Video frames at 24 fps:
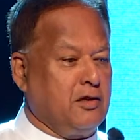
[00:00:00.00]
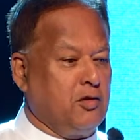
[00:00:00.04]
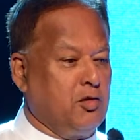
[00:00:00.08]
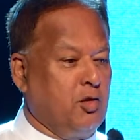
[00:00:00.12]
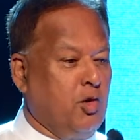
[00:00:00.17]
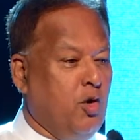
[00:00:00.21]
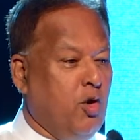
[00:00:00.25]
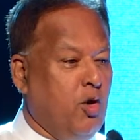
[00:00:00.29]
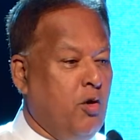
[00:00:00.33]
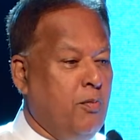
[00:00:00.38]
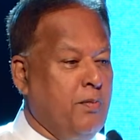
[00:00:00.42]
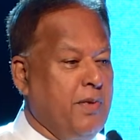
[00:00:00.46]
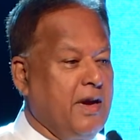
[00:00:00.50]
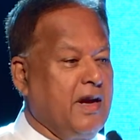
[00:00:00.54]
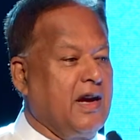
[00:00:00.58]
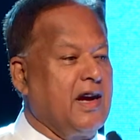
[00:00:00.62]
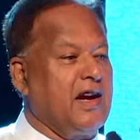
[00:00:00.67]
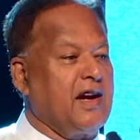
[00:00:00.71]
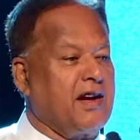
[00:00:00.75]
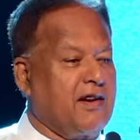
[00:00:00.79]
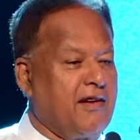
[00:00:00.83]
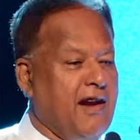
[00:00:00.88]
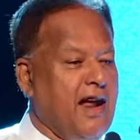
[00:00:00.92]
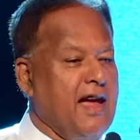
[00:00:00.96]
no
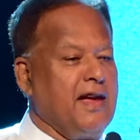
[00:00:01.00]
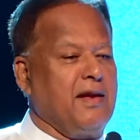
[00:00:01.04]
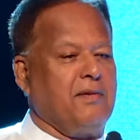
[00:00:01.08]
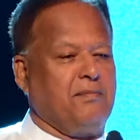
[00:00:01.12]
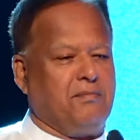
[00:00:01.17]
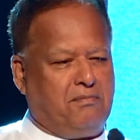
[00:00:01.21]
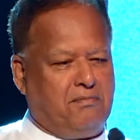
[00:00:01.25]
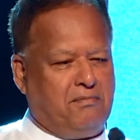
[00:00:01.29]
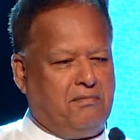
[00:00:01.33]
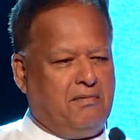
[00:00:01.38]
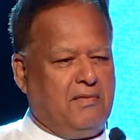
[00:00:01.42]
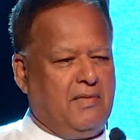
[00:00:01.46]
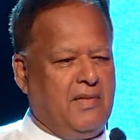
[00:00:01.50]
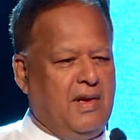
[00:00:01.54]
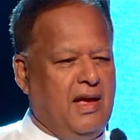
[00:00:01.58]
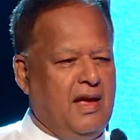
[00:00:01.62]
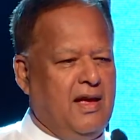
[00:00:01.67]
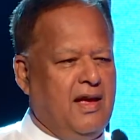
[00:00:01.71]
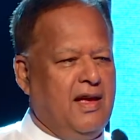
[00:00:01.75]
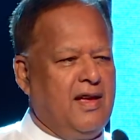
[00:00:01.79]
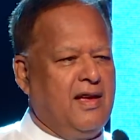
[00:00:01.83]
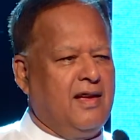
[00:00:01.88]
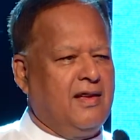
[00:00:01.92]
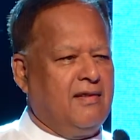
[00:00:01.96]
bigger crime
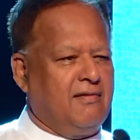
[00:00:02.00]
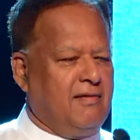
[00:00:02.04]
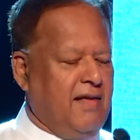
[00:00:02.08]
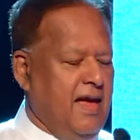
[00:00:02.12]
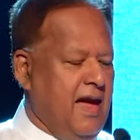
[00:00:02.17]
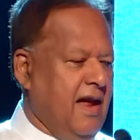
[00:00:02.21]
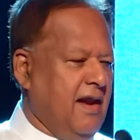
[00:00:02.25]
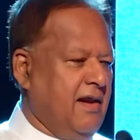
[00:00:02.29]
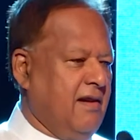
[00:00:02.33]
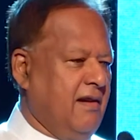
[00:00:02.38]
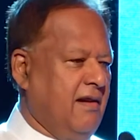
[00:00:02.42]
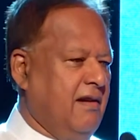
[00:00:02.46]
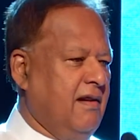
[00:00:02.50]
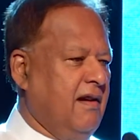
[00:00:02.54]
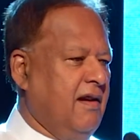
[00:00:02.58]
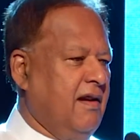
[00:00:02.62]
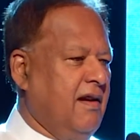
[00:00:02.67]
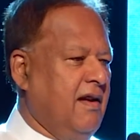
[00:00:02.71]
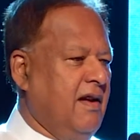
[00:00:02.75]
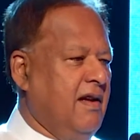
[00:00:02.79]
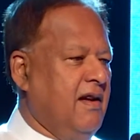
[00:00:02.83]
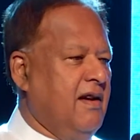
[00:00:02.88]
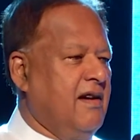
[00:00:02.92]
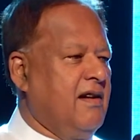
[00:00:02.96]
than
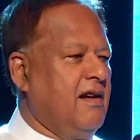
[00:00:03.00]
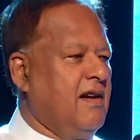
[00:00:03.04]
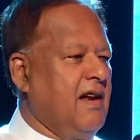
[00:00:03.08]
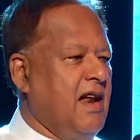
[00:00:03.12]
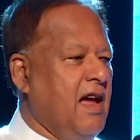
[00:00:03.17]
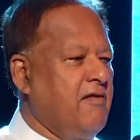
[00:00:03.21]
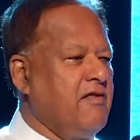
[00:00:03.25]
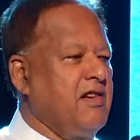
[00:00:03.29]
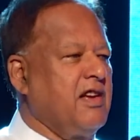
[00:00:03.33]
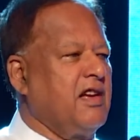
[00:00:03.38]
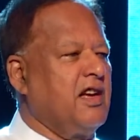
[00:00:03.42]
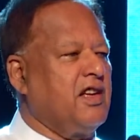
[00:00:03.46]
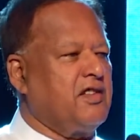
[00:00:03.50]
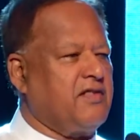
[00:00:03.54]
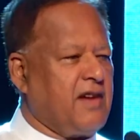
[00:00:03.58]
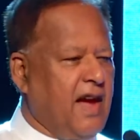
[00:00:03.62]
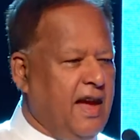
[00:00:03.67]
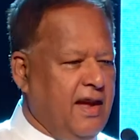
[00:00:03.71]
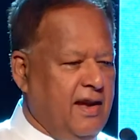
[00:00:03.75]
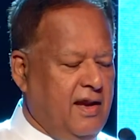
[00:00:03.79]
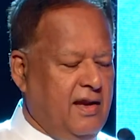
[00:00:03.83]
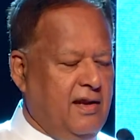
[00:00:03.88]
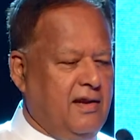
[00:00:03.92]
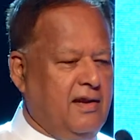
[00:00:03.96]
allowing a
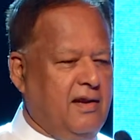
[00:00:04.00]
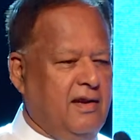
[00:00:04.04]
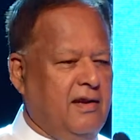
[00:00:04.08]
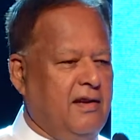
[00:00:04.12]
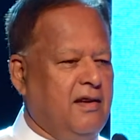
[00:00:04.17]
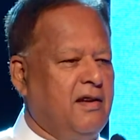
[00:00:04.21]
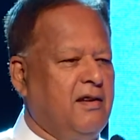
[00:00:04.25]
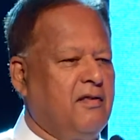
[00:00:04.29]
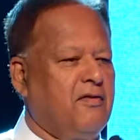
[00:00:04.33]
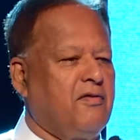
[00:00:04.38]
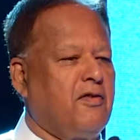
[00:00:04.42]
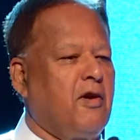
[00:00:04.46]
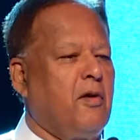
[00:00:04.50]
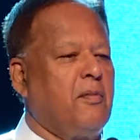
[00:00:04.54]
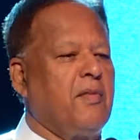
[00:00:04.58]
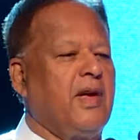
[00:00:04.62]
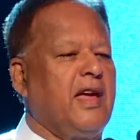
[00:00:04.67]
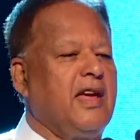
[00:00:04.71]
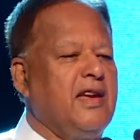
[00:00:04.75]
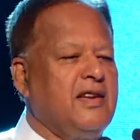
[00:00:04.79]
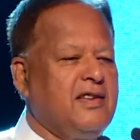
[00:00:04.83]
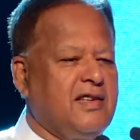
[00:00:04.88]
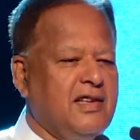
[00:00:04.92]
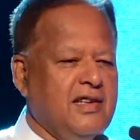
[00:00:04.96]
child from
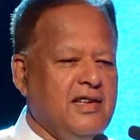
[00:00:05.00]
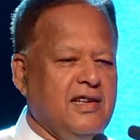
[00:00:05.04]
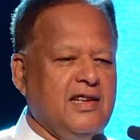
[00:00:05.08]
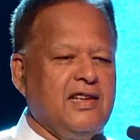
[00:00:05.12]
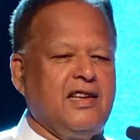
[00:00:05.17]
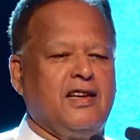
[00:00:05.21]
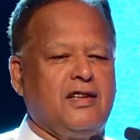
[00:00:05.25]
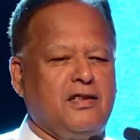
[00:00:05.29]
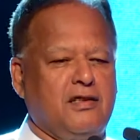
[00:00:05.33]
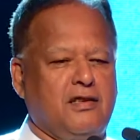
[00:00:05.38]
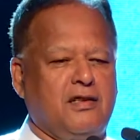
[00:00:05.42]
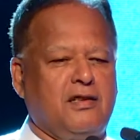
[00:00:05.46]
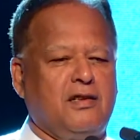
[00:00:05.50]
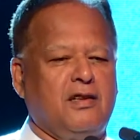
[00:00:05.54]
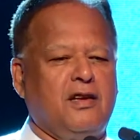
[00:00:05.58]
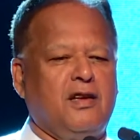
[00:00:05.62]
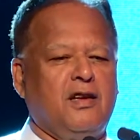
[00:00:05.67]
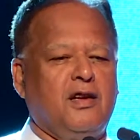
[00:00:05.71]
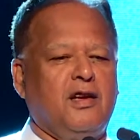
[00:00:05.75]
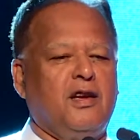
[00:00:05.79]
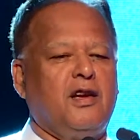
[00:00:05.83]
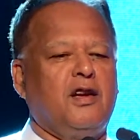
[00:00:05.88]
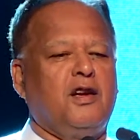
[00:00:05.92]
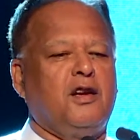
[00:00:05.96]
18 years
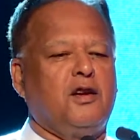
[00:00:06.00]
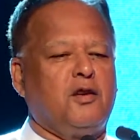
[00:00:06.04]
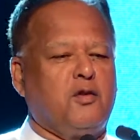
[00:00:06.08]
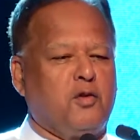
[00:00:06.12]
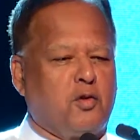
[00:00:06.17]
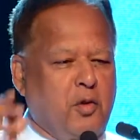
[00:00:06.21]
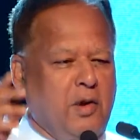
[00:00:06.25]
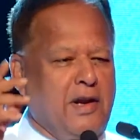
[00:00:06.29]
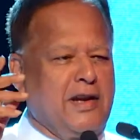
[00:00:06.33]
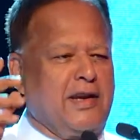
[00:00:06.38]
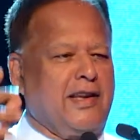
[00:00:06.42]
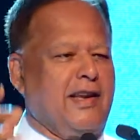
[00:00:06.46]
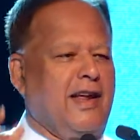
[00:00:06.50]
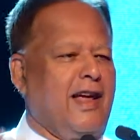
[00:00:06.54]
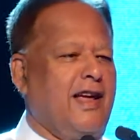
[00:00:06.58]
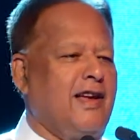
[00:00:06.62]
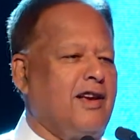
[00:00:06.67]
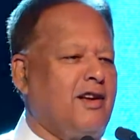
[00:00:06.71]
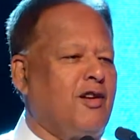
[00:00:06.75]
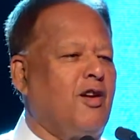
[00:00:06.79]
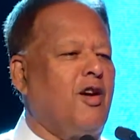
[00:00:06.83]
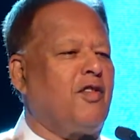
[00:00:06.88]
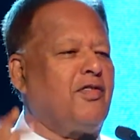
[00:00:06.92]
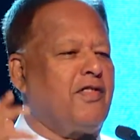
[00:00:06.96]
to
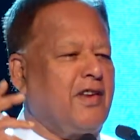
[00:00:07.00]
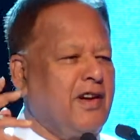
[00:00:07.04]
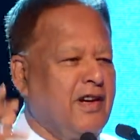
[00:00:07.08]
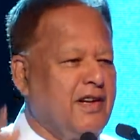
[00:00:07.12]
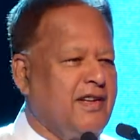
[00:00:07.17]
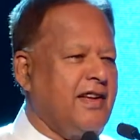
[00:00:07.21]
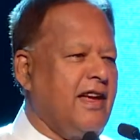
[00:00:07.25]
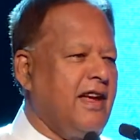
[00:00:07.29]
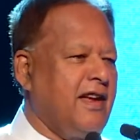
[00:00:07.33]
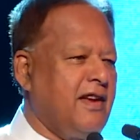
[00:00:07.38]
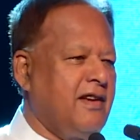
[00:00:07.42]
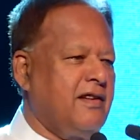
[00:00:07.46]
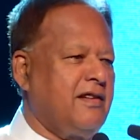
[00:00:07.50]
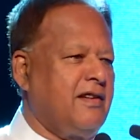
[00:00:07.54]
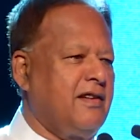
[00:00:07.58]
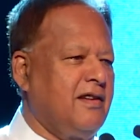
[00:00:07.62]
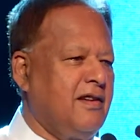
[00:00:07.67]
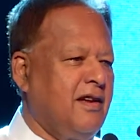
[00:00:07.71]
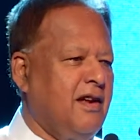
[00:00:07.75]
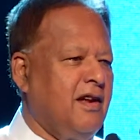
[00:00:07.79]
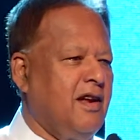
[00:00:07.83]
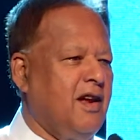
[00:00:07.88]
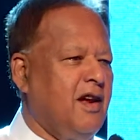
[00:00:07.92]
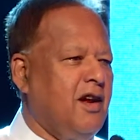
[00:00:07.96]
28 or 38
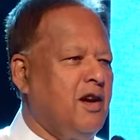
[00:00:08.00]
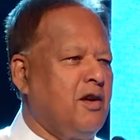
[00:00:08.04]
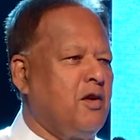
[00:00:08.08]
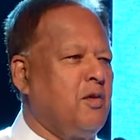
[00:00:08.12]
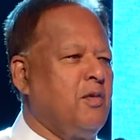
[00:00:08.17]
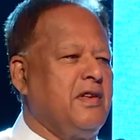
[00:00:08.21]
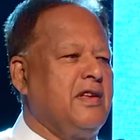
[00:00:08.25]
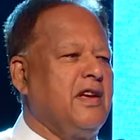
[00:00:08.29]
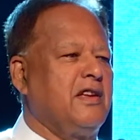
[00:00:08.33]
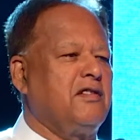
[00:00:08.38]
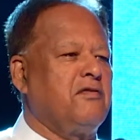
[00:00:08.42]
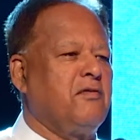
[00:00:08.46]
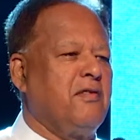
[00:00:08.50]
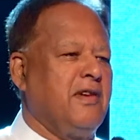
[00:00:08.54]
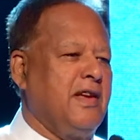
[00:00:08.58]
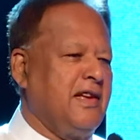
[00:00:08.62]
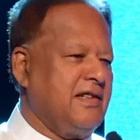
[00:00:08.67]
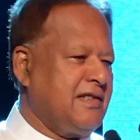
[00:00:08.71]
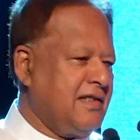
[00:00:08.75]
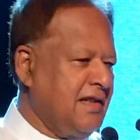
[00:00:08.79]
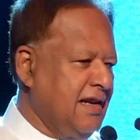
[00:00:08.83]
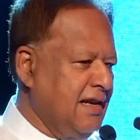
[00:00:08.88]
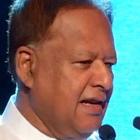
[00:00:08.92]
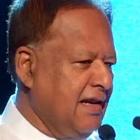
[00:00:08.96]
to be just
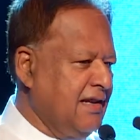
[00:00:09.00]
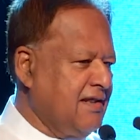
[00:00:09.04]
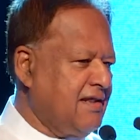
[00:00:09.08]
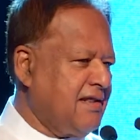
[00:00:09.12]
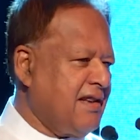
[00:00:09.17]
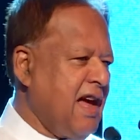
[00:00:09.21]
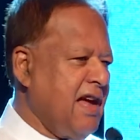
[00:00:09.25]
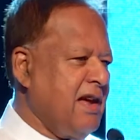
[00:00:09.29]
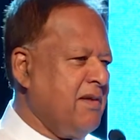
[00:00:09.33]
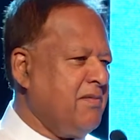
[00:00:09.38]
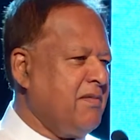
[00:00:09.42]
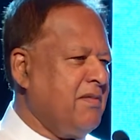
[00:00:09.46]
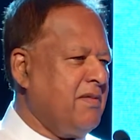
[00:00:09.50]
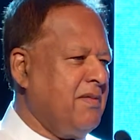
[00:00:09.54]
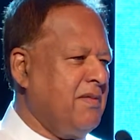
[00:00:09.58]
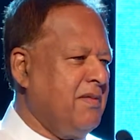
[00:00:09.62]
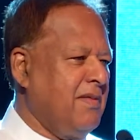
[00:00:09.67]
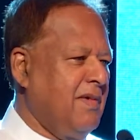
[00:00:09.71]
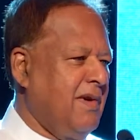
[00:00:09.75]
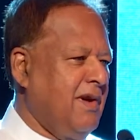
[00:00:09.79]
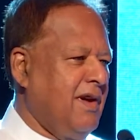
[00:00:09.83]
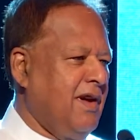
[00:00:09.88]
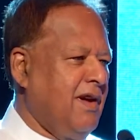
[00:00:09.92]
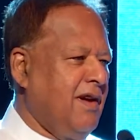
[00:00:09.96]
wasting his time
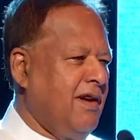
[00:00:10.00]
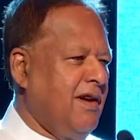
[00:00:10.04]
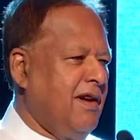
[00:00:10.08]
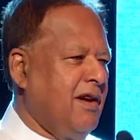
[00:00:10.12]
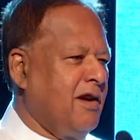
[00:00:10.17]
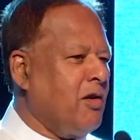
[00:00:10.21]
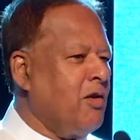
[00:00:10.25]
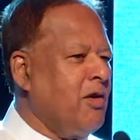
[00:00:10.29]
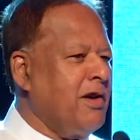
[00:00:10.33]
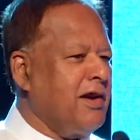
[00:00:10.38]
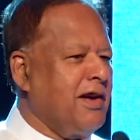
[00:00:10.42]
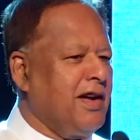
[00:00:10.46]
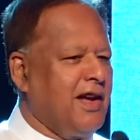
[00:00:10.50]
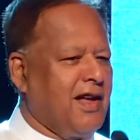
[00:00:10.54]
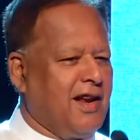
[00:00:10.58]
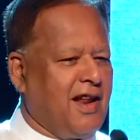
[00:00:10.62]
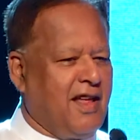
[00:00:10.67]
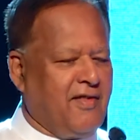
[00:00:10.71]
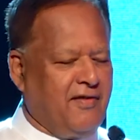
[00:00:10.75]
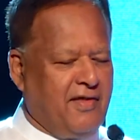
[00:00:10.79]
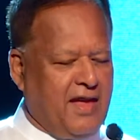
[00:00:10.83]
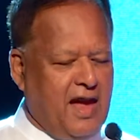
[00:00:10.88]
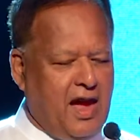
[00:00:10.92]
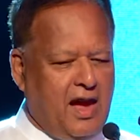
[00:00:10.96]
going here
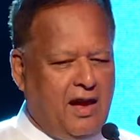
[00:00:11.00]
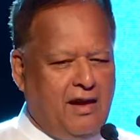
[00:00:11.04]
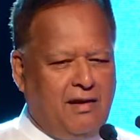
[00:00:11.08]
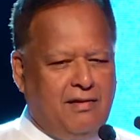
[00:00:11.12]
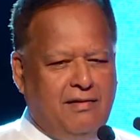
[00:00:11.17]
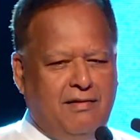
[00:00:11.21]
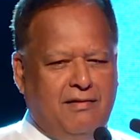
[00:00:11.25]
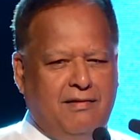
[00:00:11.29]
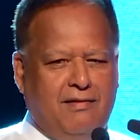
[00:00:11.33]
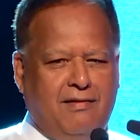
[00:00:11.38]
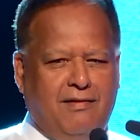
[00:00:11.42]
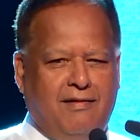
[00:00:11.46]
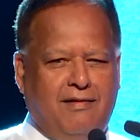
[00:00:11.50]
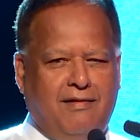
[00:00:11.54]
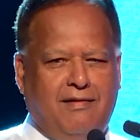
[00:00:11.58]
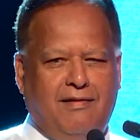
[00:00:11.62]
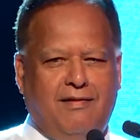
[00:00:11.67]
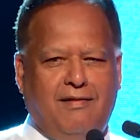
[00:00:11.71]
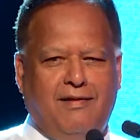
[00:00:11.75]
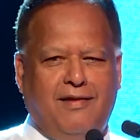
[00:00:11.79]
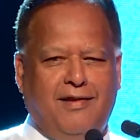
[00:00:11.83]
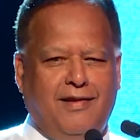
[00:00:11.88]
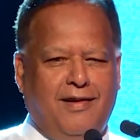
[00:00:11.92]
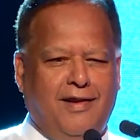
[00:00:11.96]
and there
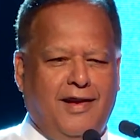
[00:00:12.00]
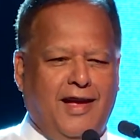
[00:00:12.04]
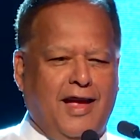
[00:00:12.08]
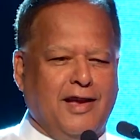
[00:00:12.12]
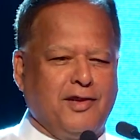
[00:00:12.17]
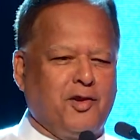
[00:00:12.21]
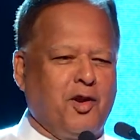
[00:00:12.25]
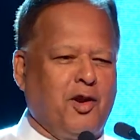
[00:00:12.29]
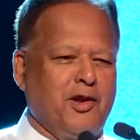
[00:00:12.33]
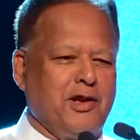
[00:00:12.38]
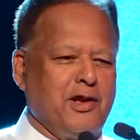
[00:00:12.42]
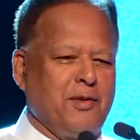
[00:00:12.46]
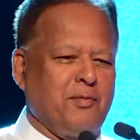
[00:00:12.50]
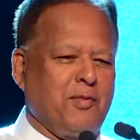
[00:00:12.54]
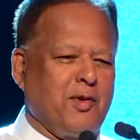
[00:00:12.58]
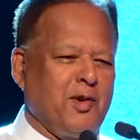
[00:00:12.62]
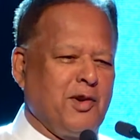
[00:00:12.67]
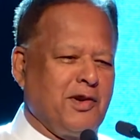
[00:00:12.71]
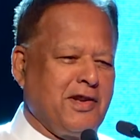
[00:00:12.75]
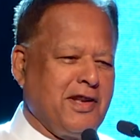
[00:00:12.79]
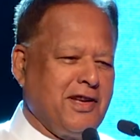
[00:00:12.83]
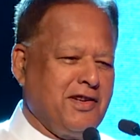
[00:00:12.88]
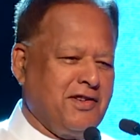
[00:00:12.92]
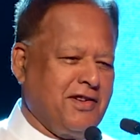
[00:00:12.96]
and joining
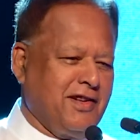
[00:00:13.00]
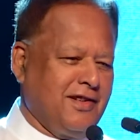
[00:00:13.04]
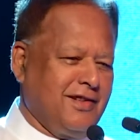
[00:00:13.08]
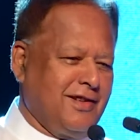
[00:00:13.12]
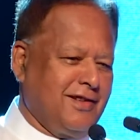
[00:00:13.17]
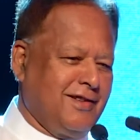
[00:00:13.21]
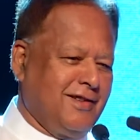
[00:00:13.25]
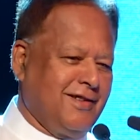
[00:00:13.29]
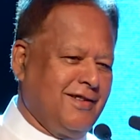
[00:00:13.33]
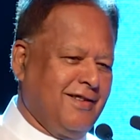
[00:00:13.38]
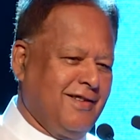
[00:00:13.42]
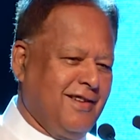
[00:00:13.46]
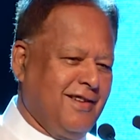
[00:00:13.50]
politicians